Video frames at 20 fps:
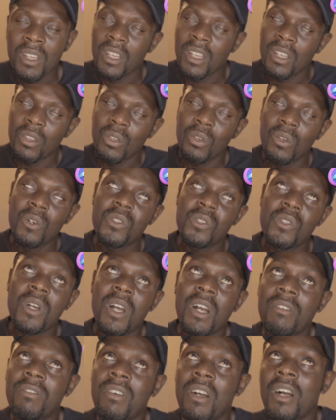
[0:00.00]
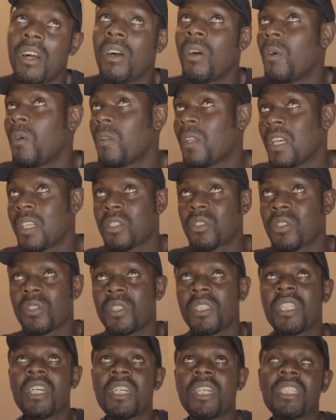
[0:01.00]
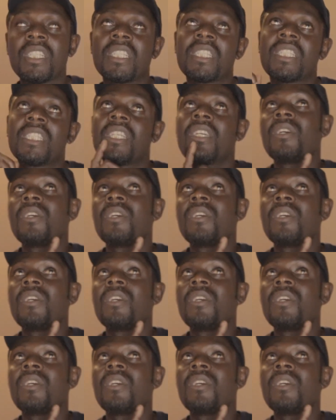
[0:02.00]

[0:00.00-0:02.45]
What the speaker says: You also have others such as